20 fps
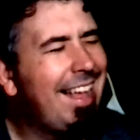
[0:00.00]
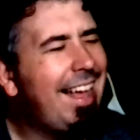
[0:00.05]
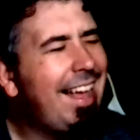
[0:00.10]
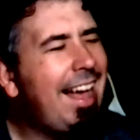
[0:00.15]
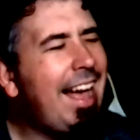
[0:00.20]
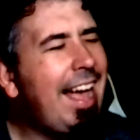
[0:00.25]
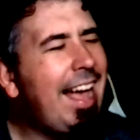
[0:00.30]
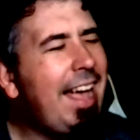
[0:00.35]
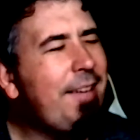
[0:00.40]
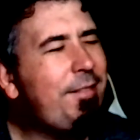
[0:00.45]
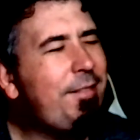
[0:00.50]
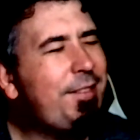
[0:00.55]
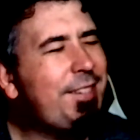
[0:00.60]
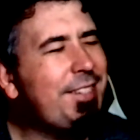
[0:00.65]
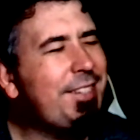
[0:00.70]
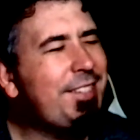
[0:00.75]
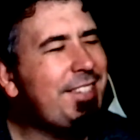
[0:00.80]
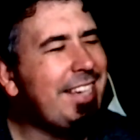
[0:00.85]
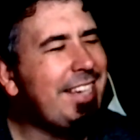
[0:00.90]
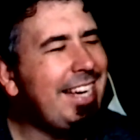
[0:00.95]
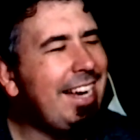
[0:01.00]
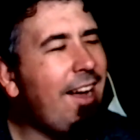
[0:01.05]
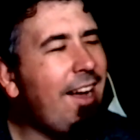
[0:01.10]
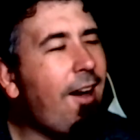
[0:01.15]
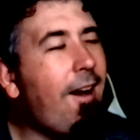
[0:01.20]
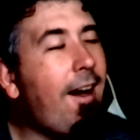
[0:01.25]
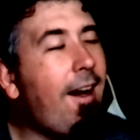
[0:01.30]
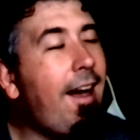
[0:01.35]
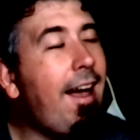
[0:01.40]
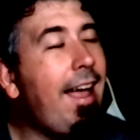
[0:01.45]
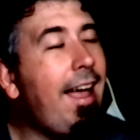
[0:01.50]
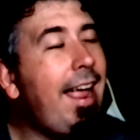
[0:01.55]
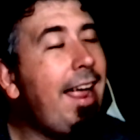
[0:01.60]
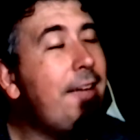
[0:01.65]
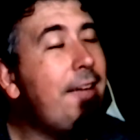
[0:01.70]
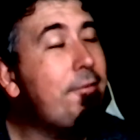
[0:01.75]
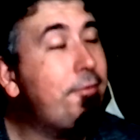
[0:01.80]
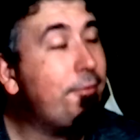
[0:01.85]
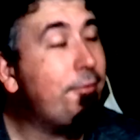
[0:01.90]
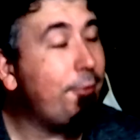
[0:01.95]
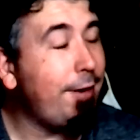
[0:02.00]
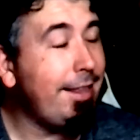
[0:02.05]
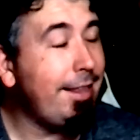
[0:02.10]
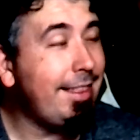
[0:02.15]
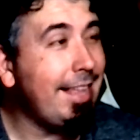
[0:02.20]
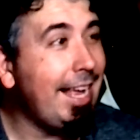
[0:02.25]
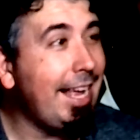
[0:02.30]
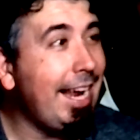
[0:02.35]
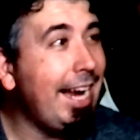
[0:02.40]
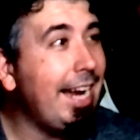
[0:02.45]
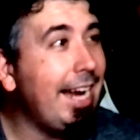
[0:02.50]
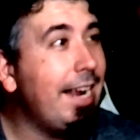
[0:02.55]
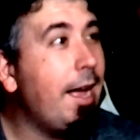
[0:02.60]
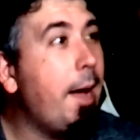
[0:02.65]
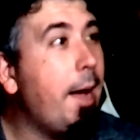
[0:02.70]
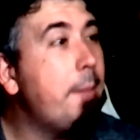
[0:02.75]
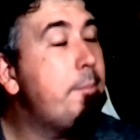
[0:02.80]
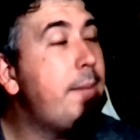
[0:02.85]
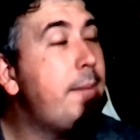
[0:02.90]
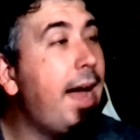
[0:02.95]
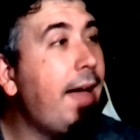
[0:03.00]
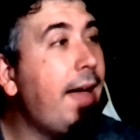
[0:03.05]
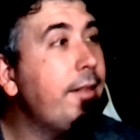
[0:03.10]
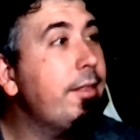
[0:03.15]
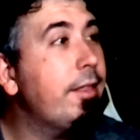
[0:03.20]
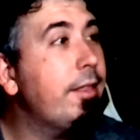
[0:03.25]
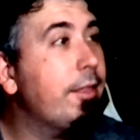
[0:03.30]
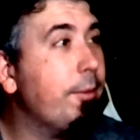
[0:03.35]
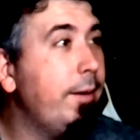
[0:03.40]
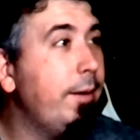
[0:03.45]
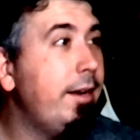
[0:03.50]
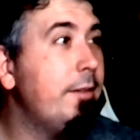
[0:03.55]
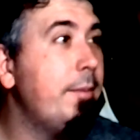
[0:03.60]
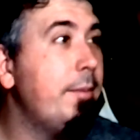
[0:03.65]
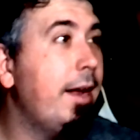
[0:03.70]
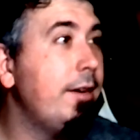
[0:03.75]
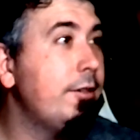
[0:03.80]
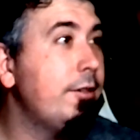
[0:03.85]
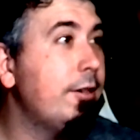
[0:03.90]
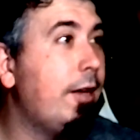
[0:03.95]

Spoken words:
I have to see everything about the three-dimensional